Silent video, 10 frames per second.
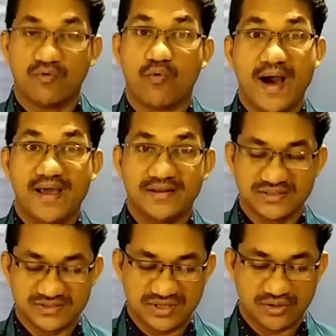Violet
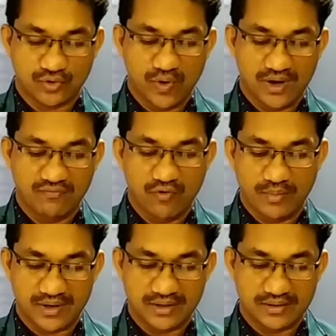is a cruel
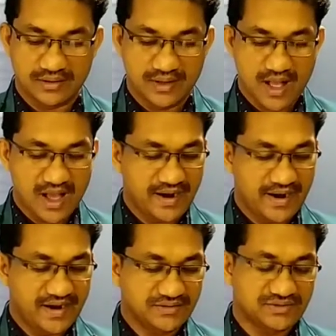woman, an
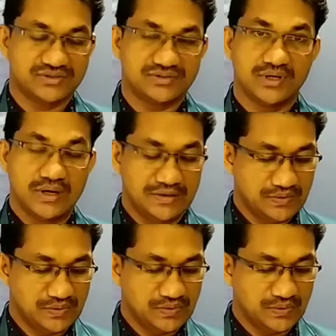addict
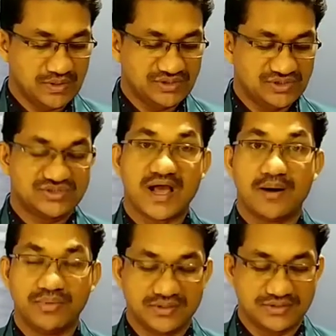who
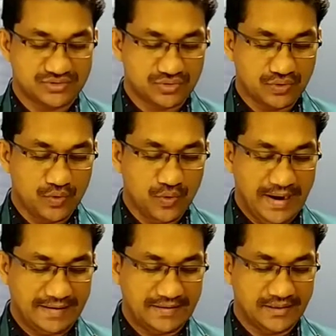stumbles through
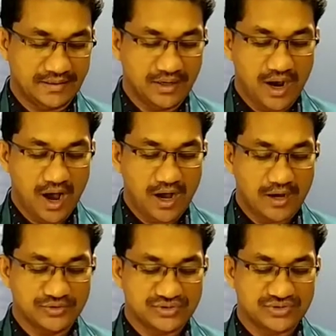her
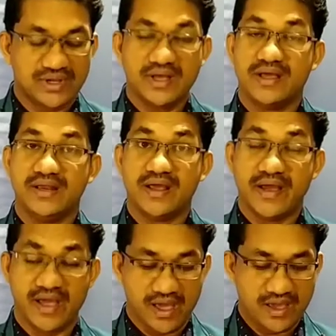house in
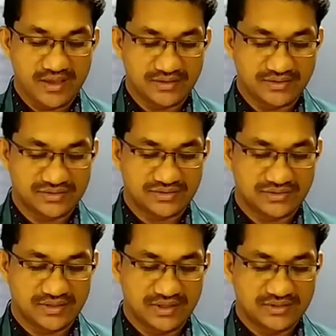a
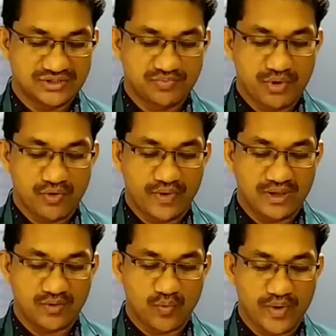haze,
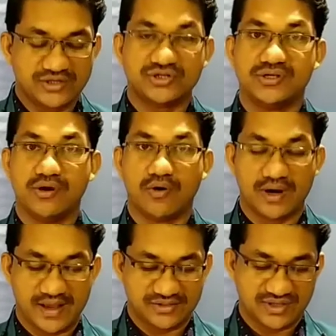spewing
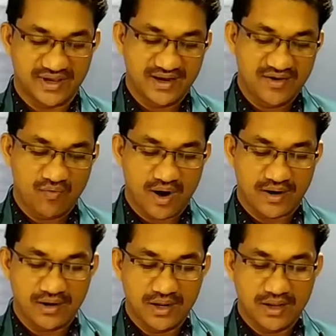vitriol at
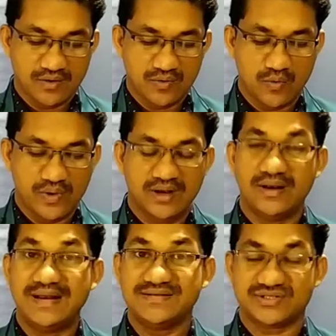anyone who will
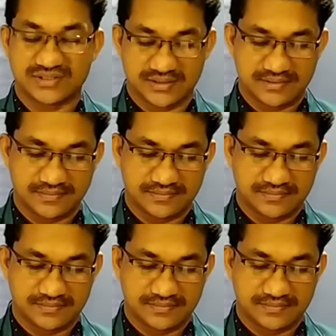listen.